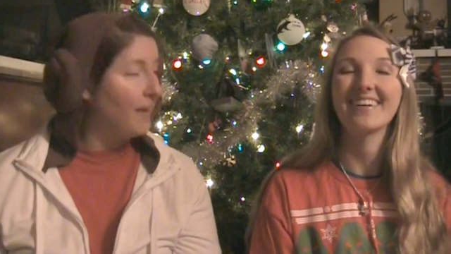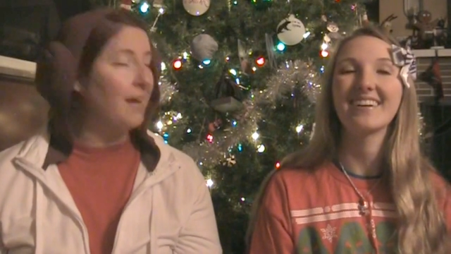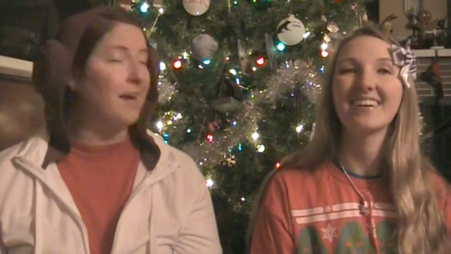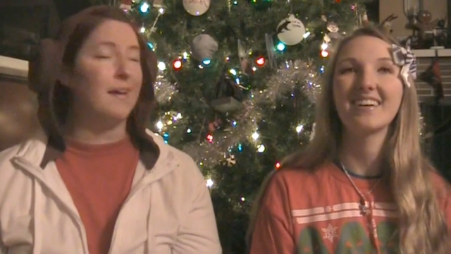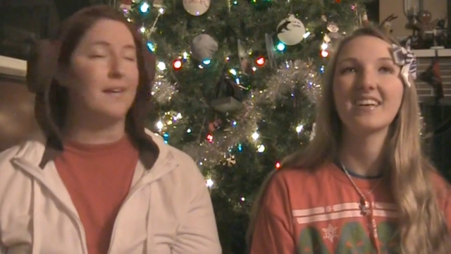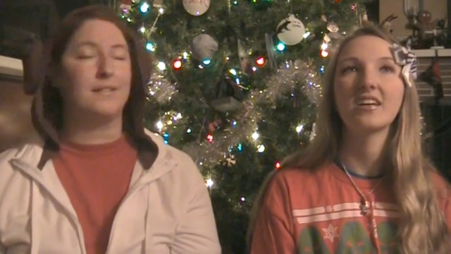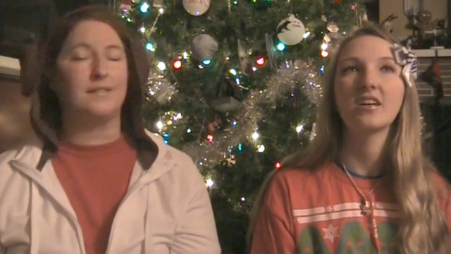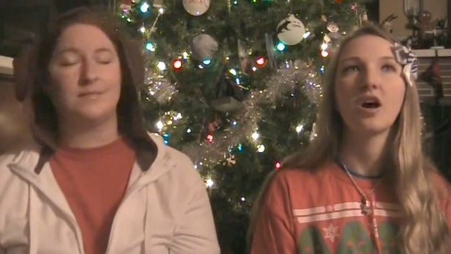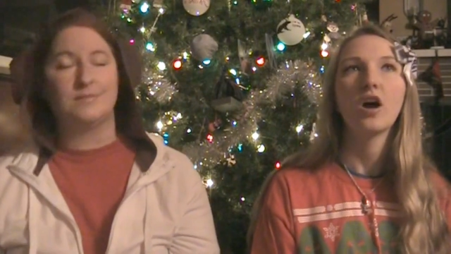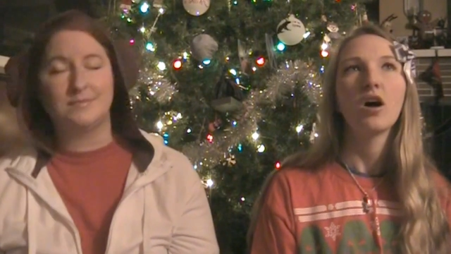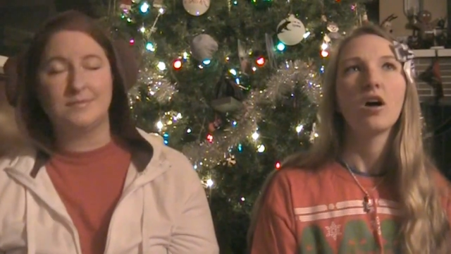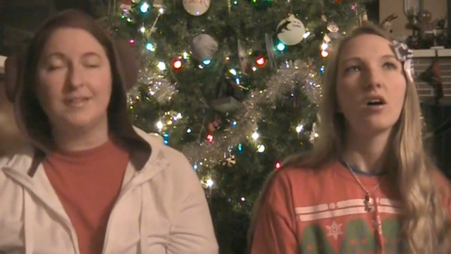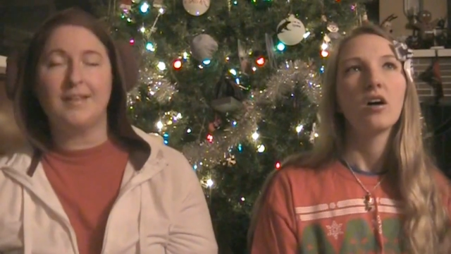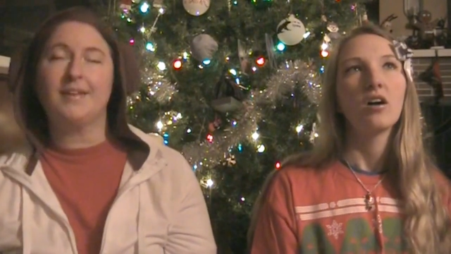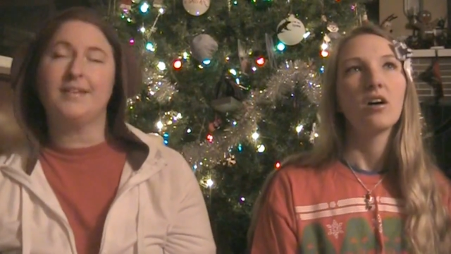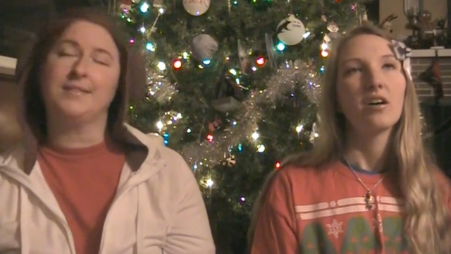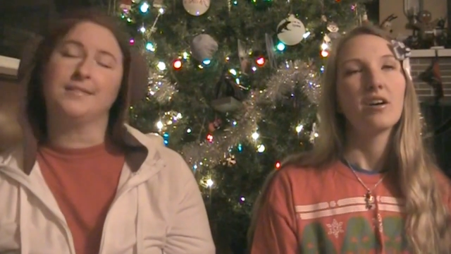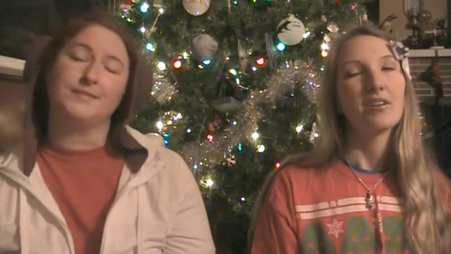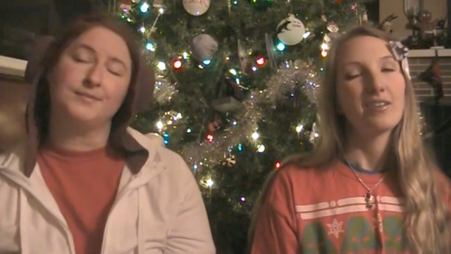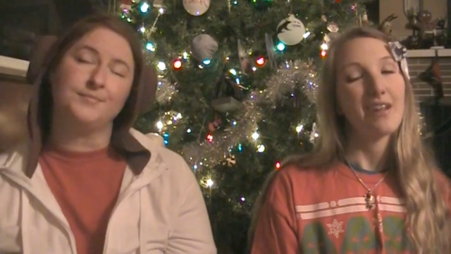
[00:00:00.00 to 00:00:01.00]
Speaker 1: Yeah, yeah.
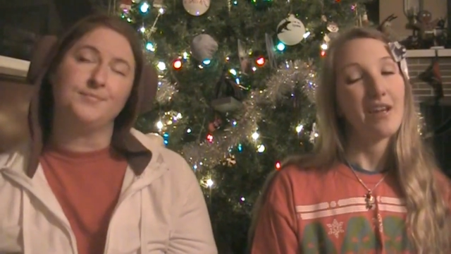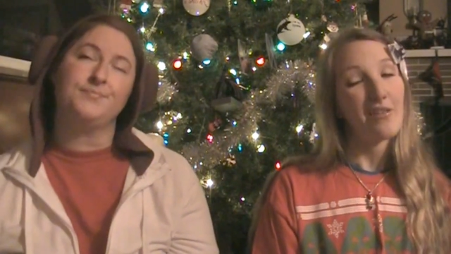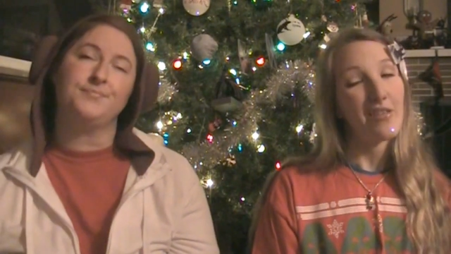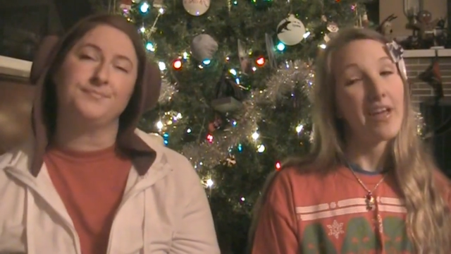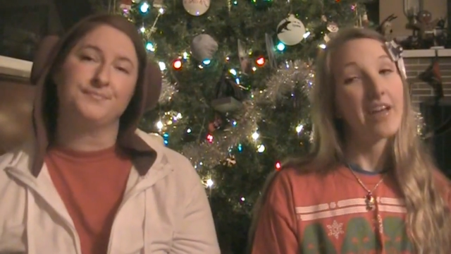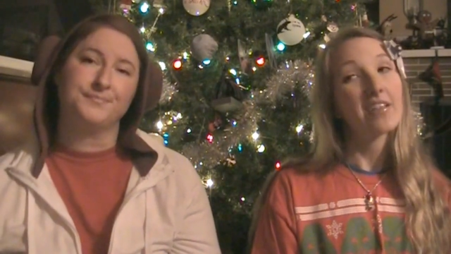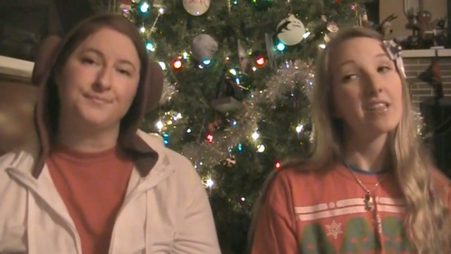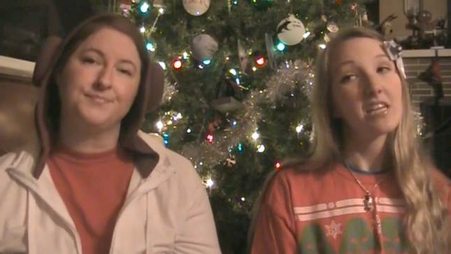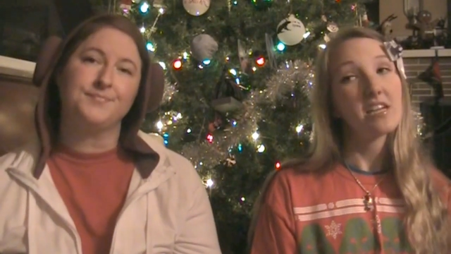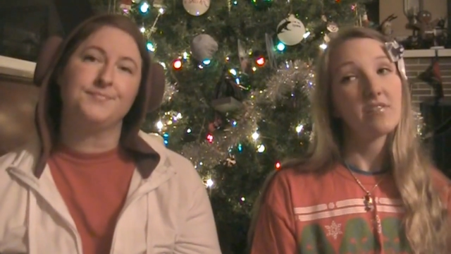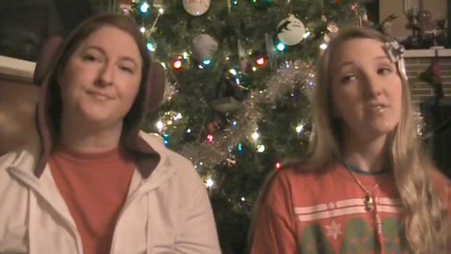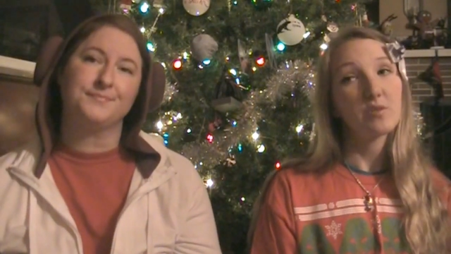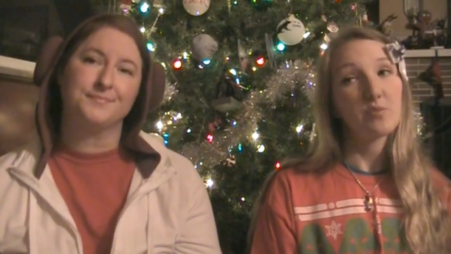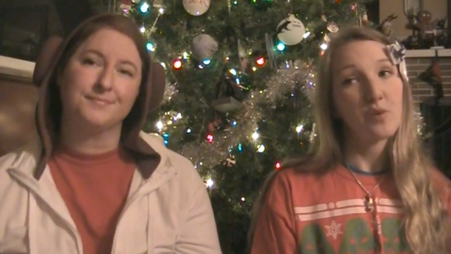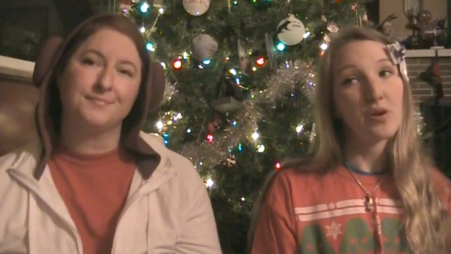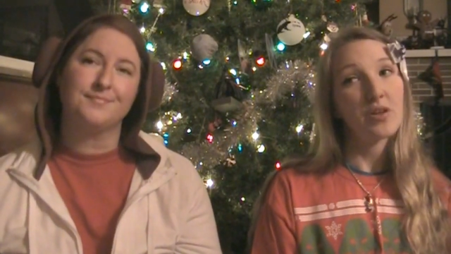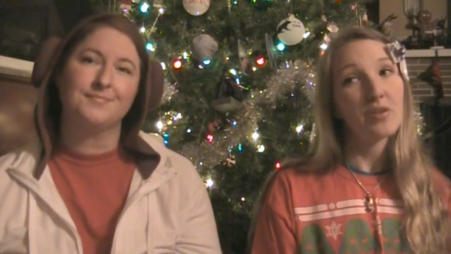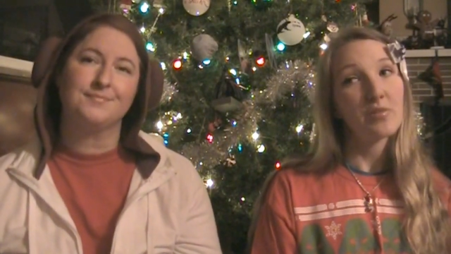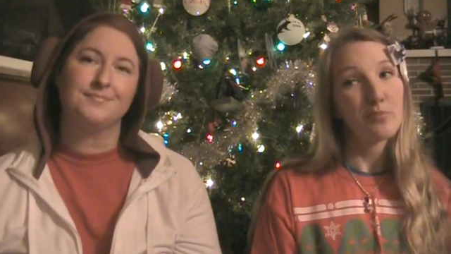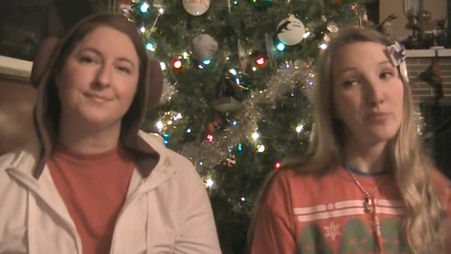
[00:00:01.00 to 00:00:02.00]
Now that leaves
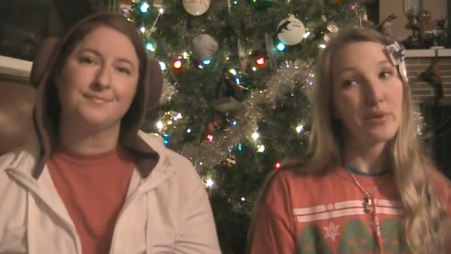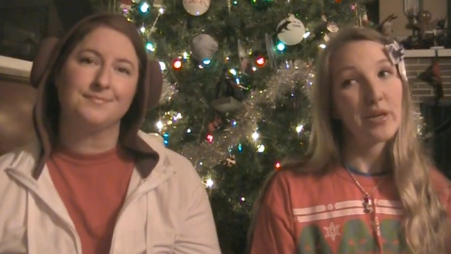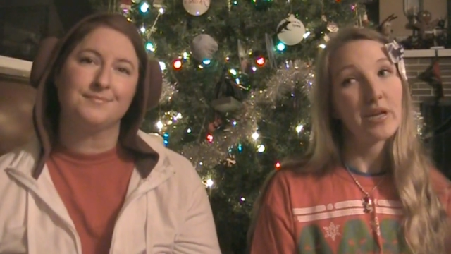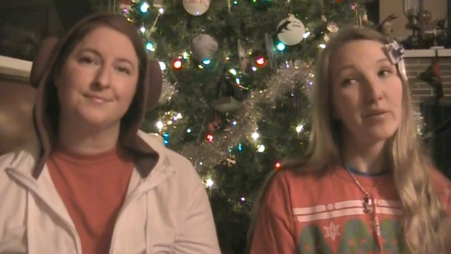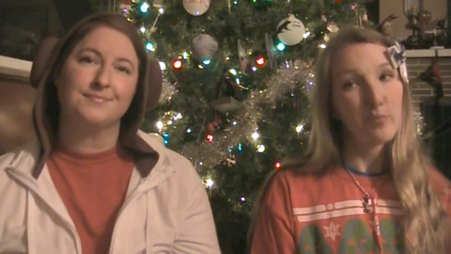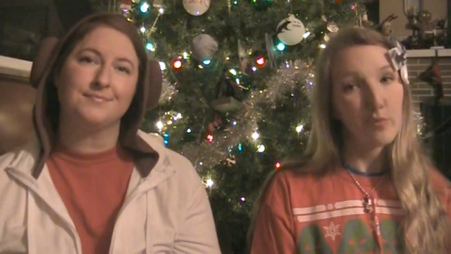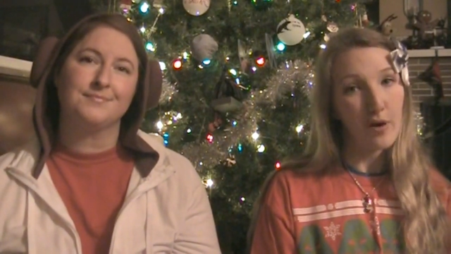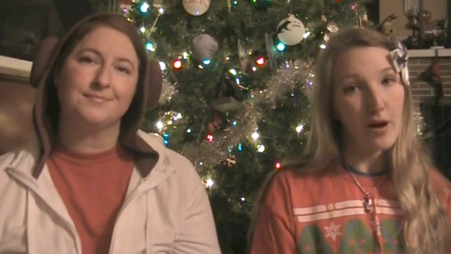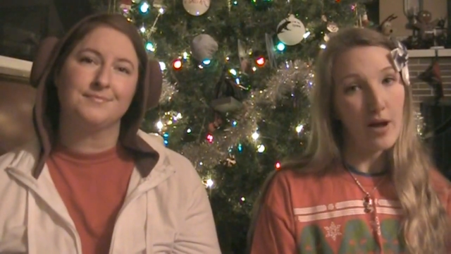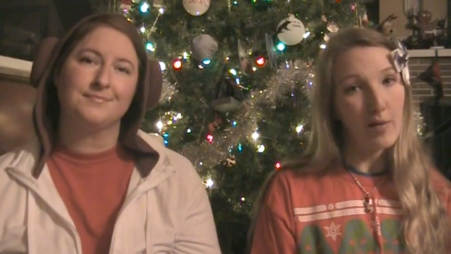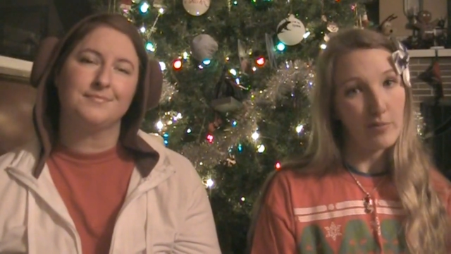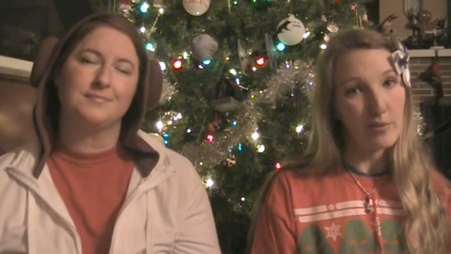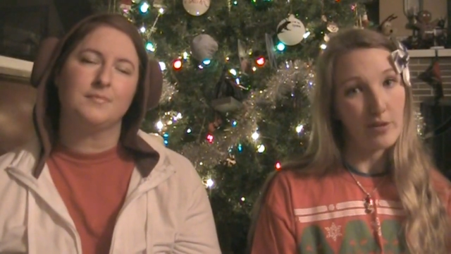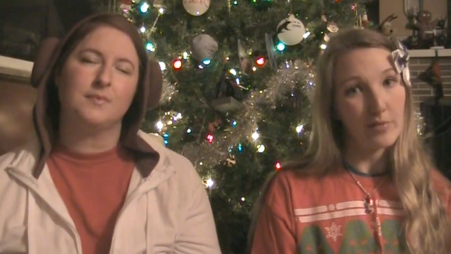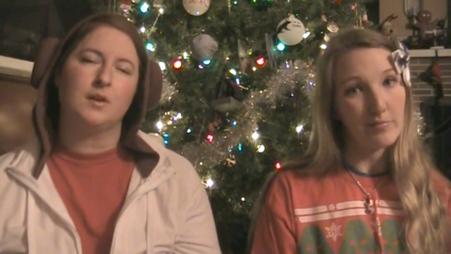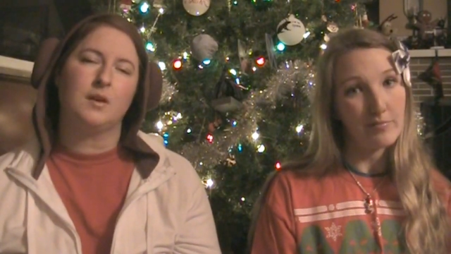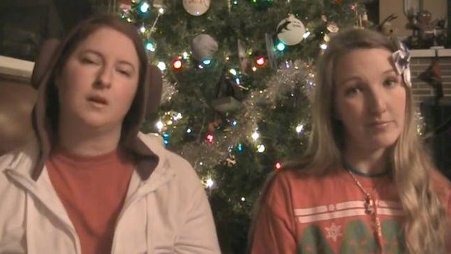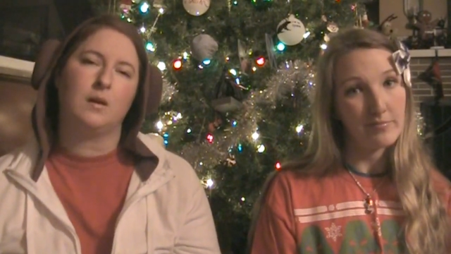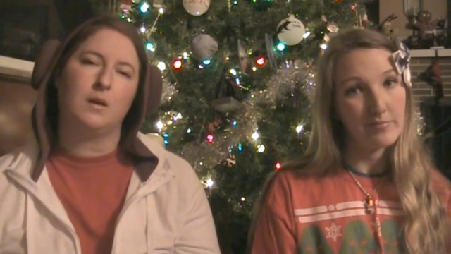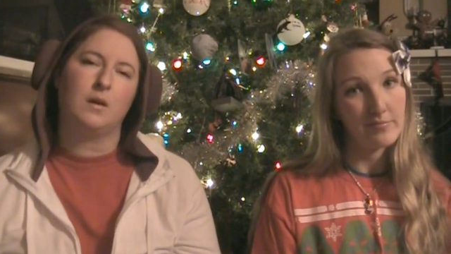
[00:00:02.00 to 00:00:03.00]
one big problem.
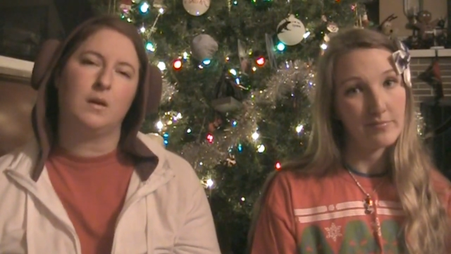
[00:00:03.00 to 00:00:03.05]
